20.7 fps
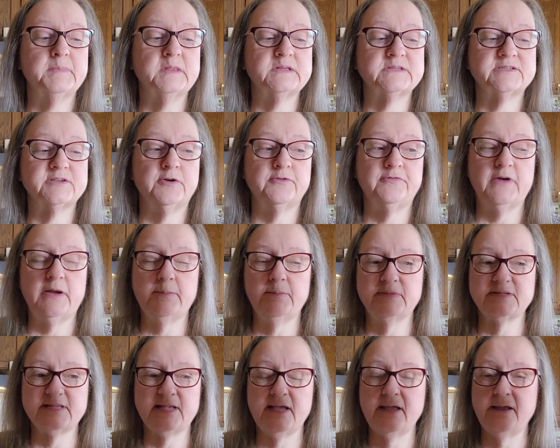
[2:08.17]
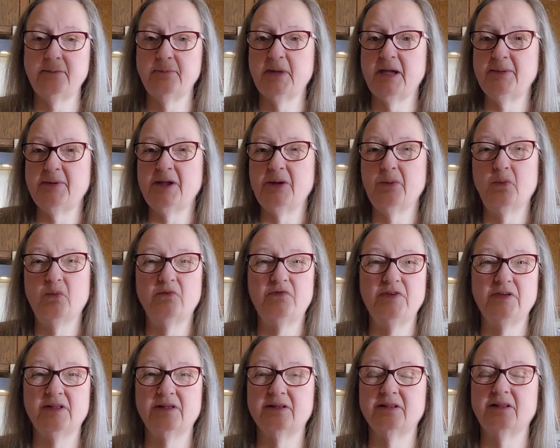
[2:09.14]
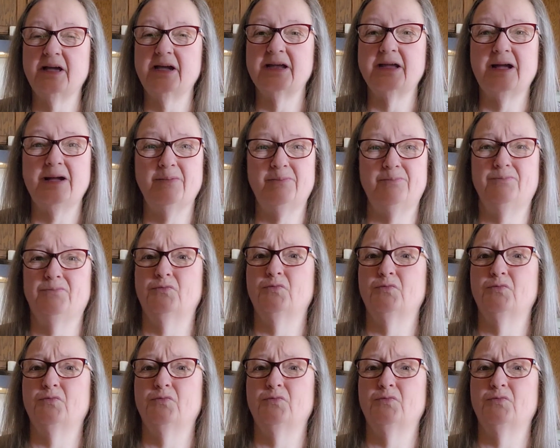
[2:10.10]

So if I'm saying maybe I'm feeling like I